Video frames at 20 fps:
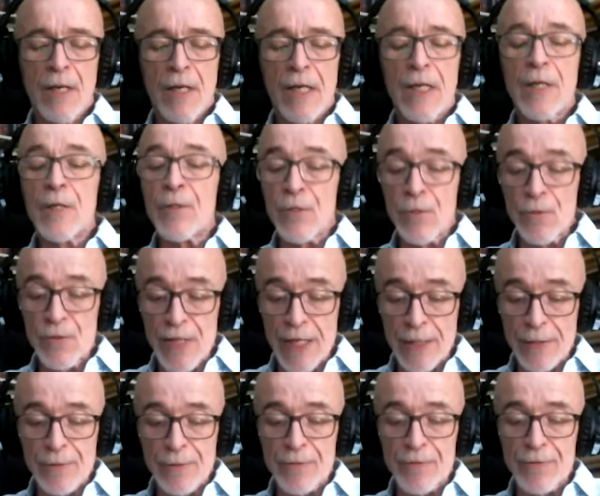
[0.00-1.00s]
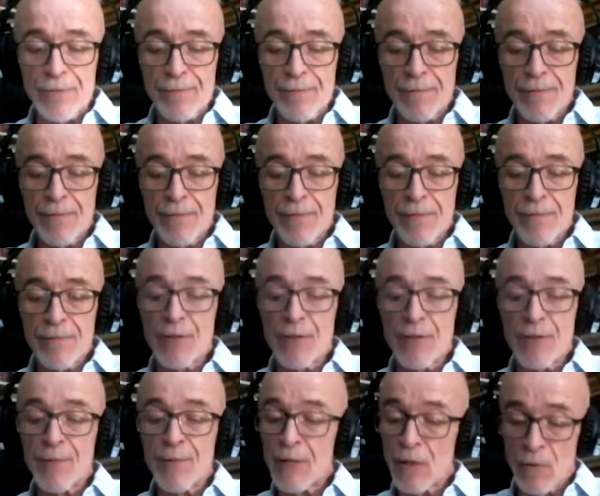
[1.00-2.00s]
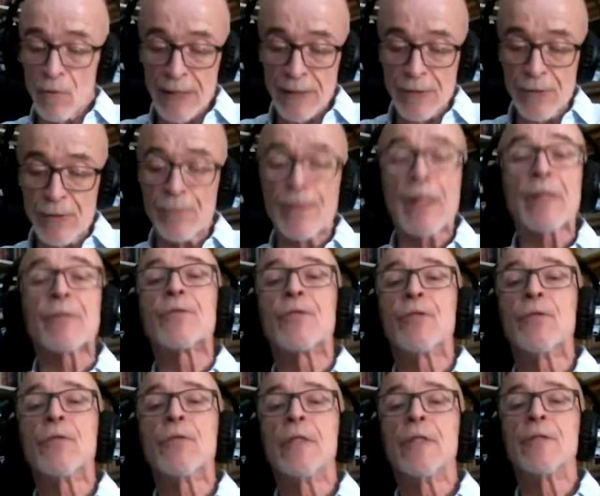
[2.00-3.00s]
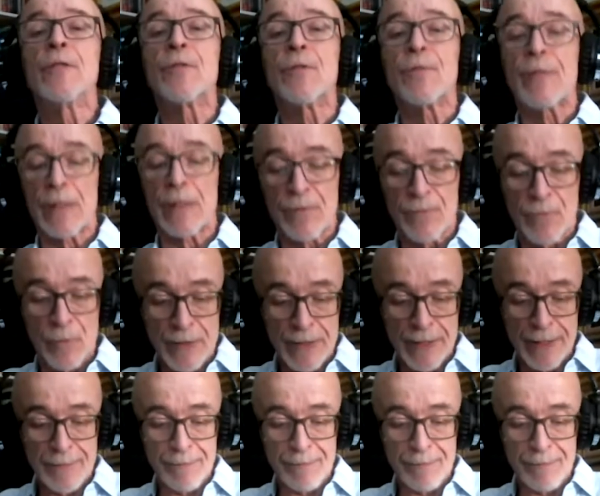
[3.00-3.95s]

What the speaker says: In 2 seconds, Tamir Rice, 2002 to 2014.